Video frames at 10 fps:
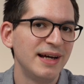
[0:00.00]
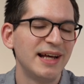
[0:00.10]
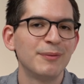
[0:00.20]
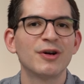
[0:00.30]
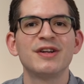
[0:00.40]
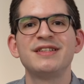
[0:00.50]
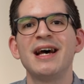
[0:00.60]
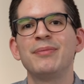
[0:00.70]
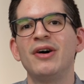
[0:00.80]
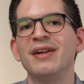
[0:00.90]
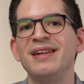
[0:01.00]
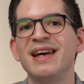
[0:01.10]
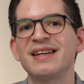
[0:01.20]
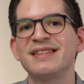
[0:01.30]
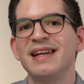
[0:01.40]
And then we're going to tap on
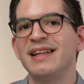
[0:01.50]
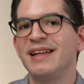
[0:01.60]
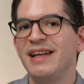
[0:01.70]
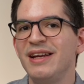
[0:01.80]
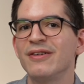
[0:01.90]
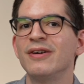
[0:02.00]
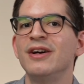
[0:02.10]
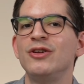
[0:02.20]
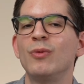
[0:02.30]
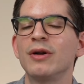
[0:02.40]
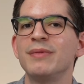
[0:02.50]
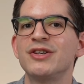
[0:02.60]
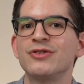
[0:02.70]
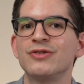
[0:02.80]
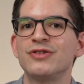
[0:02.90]
next, and then here you want to make
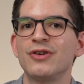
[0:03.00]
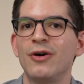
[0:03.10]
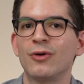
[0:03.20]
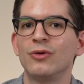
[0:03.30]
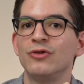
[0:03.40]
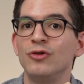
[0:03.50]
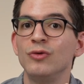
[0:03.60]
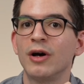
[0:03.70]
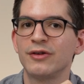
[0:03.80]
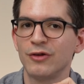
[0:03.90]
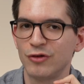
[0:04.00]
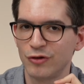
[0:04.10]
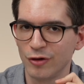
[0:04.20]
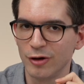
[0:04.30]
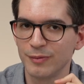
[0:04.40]
sure to toggle do not
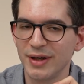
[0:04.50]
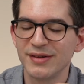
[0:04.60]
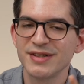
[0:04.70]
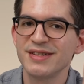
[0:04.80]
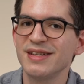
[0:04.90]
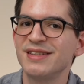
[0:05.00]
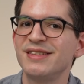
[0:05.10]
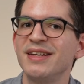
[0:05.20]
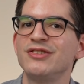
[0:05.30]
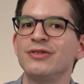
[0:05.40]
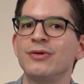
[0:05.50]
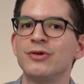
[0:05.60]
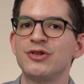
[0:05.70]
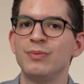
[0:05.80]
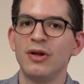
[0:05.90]
disturb. Now this is essentially
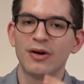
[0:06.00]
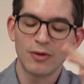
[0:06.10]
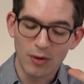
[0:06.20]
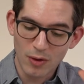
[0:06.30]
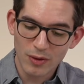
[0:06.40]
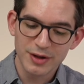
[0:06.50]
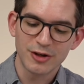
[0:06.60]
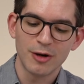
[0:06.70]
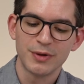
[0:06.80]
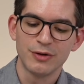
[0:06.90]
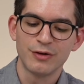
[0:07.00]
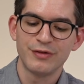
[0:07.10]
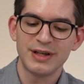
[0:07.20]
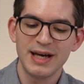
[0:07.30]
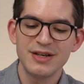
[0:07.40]
going to block all incoming
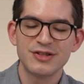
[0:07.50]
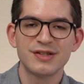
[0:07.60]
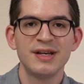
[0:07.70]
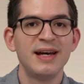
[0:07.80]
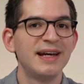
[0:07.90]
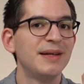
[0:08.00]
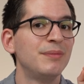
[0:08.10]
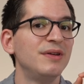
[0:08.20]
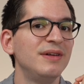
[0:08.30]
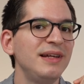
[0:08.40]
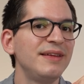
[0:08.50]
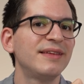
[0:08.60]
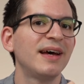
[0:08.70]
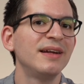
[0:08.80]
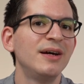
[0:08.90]
notifications, and then beneath
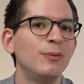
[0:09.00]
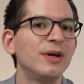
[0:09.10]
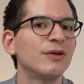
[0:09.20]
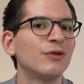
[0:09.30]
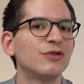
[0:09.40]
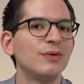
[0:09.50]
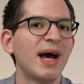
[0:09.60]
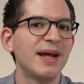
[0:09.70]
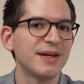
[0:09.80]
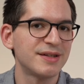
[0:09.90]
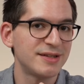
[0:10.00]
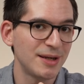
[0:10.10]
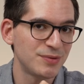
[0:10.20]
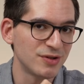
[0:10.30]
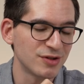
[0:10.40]
that we can also add
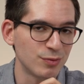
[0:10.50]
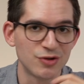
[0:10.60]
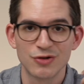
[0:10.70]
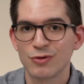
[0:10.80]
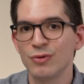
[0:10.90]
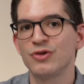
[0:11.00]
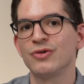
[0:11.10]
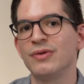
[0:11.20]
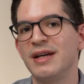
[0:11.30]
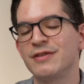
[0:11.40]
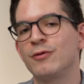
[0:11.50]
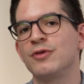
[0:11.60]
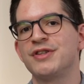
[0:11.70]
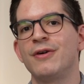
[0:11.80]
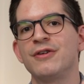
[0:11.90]
exceptions, which is crucial as of
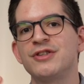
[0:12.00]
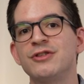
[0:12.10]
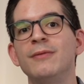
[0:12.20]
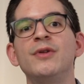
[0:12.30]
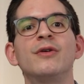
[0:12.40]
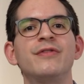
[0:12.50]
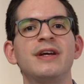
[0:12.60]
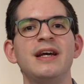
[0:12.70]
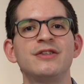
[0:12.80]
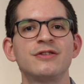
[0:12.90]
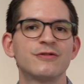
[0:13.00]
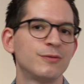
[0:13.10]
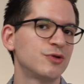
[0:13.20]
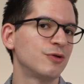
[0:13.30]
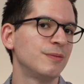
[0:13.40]
course there are some notifications
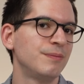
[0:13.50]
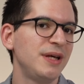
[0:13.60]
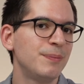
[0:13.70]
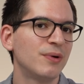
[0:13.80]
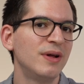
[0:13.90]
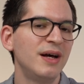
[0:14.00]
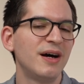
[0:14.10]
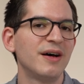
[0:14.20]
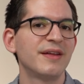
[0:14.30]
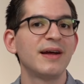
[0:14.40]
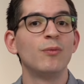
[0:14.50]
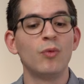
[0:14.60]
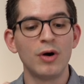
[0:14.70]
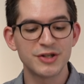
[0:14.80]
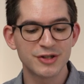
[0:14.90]
from certain people that I
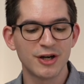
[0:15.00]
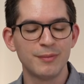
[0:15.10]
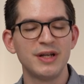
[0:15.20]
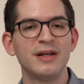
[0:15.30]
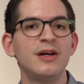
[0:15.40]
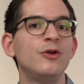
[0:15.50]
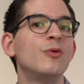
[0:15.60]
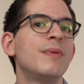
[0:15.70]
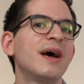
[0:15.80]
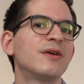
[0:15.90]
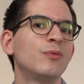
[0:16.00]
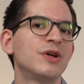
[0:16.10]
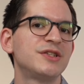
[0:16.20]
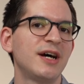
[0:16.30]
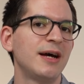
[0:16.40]
want to come in no matter
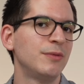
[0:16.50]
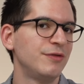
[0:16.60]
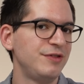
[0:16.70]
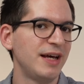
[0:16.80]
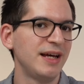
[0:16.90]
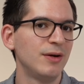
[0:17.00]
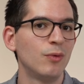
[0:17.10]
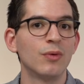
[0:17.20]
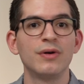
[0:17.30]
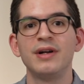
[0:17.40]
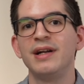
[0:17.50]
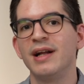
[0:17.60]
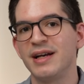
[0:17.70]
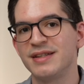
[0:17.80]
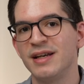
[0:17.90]
what time of day or
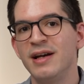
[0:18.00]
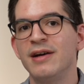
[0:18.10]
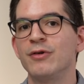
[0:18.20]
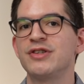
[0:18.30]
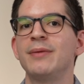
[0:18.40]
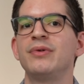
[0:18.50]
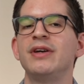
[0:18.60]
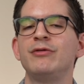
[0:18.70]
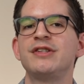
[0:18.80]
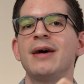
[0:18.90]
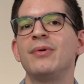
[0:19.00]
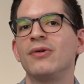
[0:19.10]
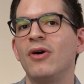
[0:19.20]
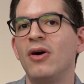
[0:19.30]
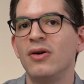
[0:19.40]
night. For example, if we tap
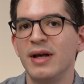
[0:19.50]
on call